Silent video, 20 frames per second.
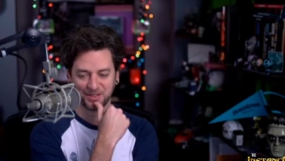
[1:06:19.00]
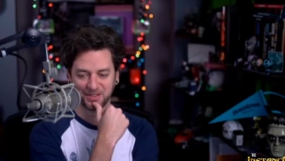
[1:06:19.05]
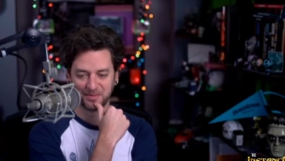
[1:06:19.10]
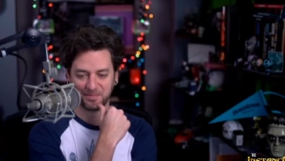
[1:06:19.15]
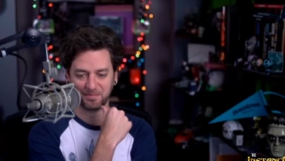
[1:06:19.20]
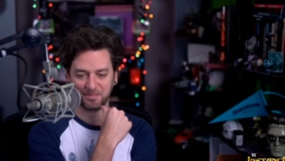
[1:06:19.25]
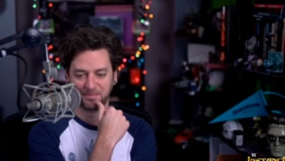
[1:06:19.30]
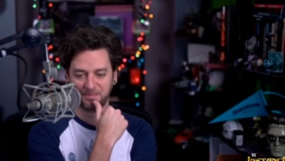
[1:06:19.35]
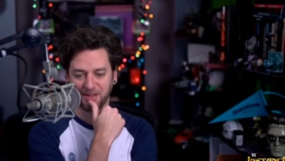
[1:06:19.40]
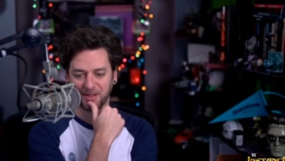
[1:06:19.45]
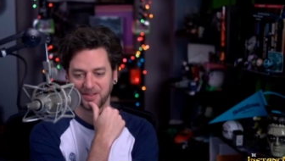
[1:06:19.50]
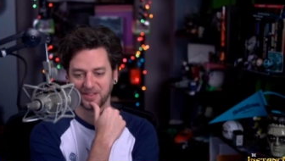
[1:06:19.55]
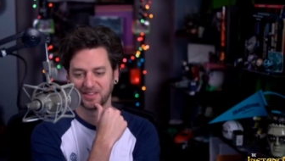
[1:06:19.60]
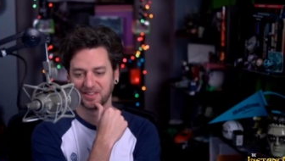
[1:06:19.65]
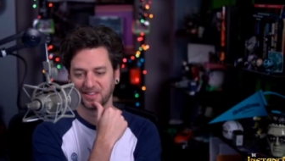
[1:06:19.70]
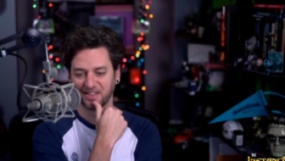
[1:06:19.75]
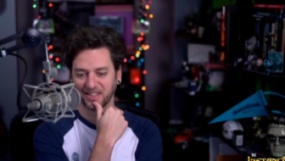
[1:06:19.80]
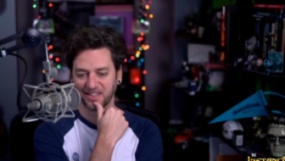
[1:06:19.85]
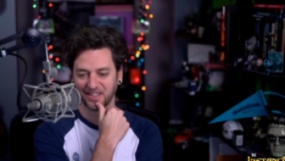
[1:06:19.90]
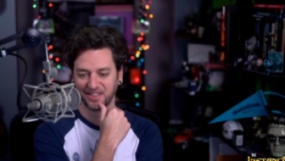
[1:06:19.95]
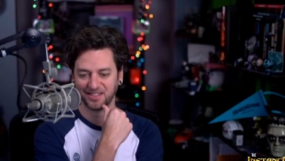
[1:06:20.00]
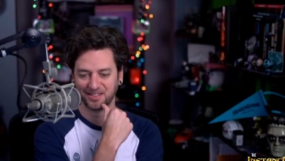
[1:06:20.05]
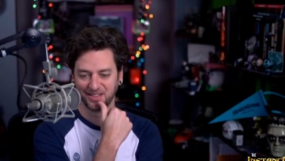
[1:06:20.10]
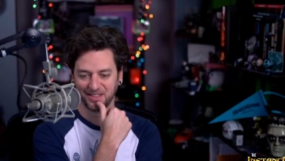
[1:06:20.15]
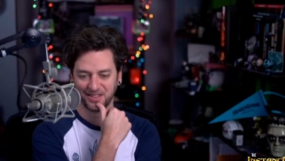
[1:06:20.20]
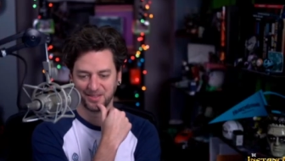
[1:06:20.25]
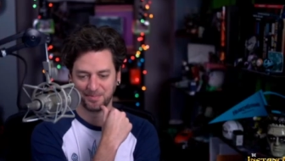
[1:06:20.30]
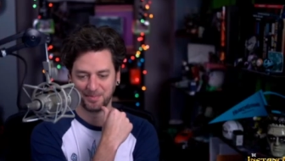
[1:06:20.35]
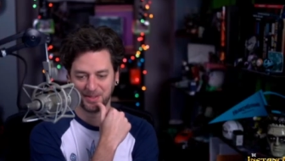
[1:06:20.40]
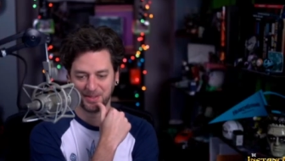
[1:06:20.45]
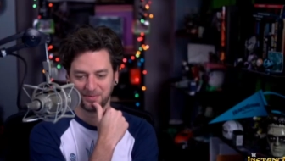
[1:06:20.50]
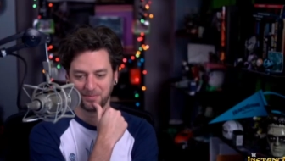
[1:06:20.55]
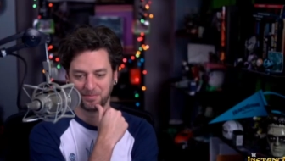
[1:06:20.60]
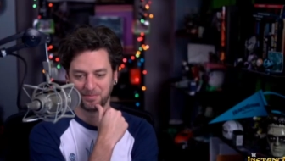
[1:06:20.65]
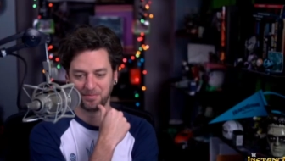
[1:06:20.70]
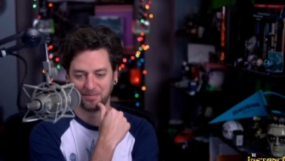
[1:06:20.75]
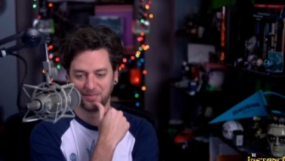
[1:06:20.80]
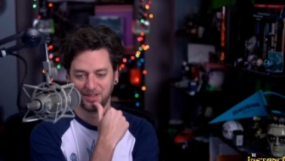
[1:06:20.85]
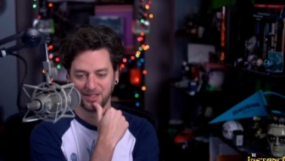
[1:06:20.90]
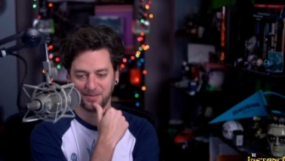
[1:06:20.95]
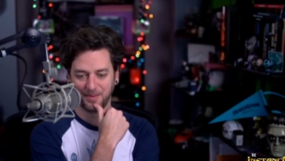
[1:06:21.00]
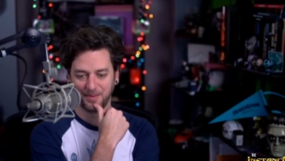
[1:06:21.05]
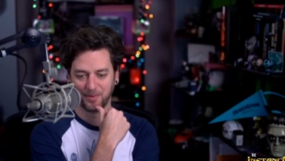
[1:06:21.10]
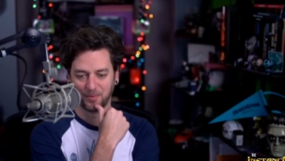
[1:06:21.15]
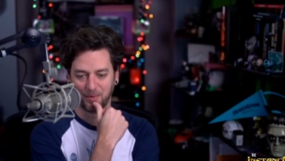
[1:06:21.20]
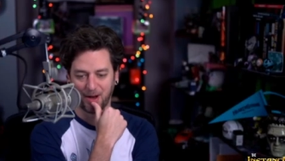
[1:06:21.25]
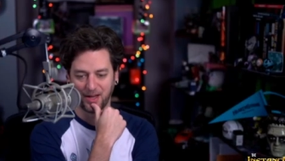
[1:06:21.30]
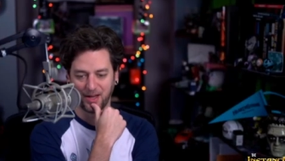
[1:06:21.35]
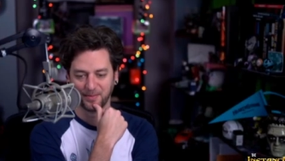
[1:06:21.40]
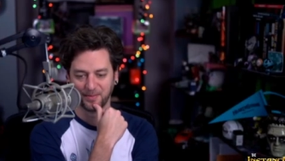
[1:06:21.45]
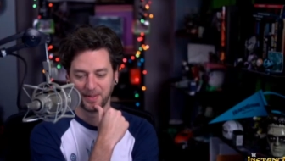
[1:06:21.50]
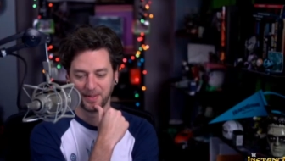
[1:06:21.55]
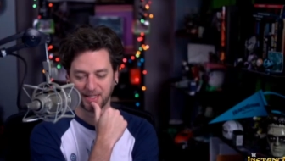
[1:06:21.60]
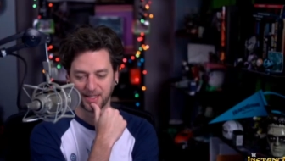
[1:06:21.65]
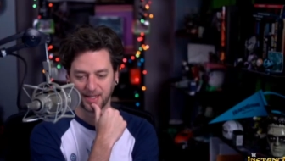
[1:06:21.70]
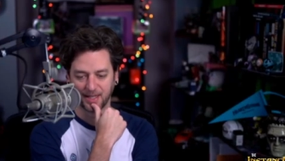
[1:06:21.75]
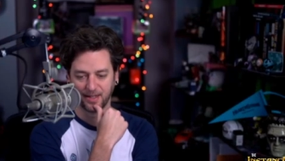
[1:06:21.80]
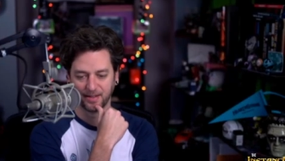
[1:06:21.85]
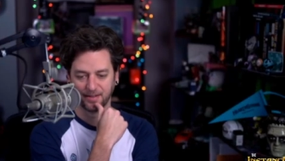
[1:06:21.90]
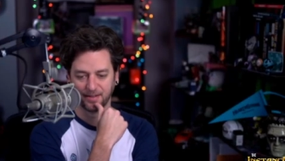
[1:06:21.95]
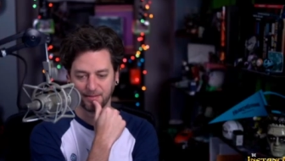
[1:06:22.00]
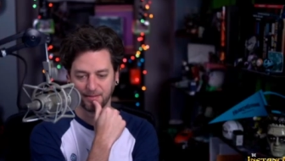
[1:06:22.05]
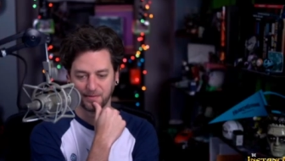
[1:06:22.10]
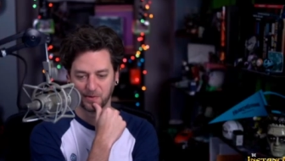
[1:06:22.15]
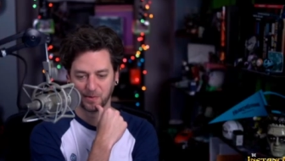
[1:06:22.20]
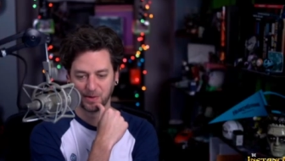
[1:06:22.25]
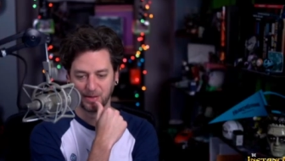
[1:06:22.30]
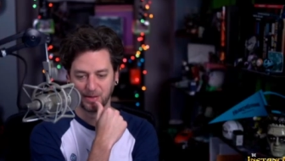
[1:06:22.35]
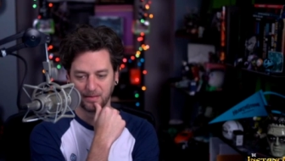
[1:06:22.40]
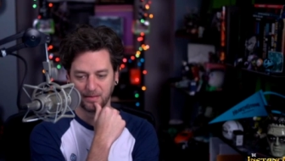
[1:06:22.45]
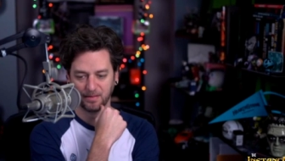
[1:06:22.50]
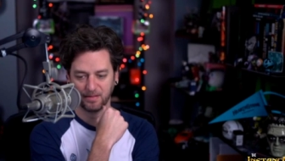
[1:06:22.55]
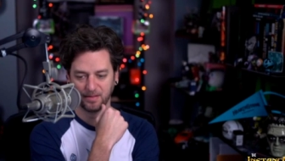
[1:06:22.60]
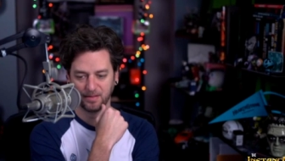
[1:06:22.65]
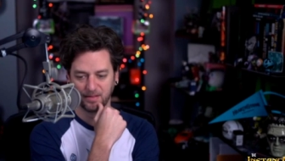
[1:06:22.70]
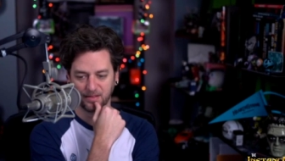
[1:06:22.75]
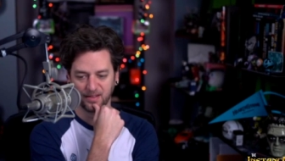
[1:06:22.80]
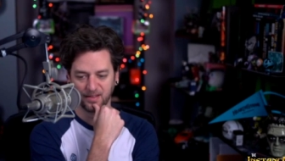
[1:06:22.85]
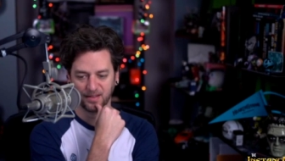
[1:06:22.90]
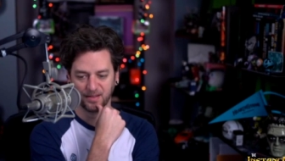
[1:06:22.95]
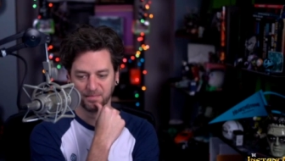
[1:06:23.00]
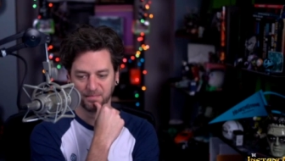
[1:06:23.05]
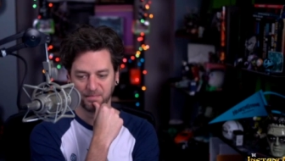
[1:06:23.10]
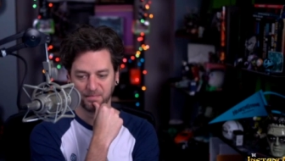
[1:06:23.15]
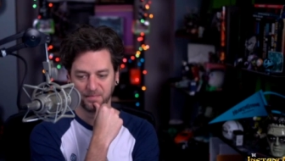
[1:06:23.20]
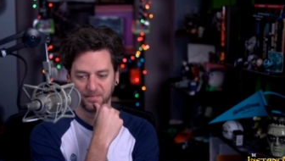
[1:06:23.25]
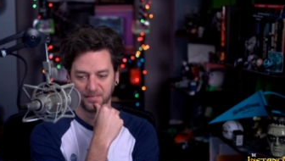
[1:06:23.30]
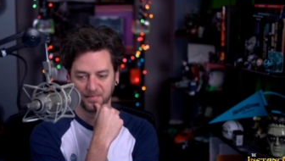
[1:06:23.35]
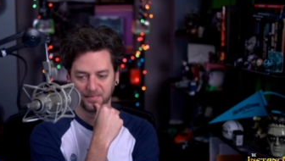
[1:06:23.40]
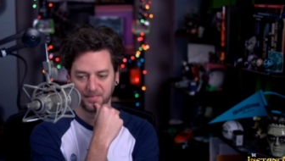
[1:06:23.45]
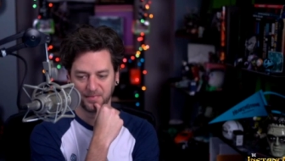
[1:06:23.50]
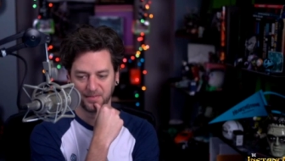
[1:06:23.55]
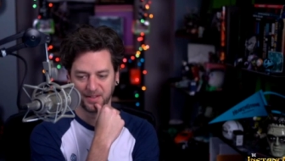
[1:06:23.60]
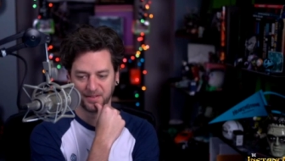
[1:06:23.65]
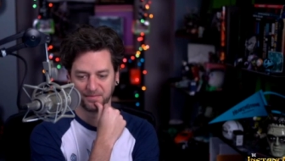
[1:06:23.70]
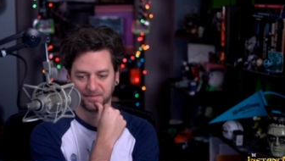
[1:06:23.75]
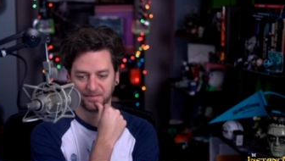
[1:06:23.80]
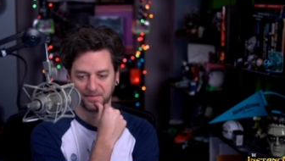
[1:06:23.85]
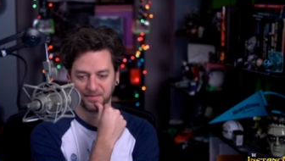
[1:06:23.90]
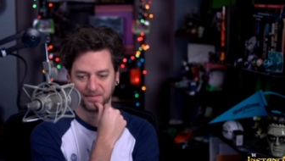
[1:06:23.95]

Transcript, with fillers: experiencing like it's it's been it's been wild making content for it. Uh, oh, for the game, yeah.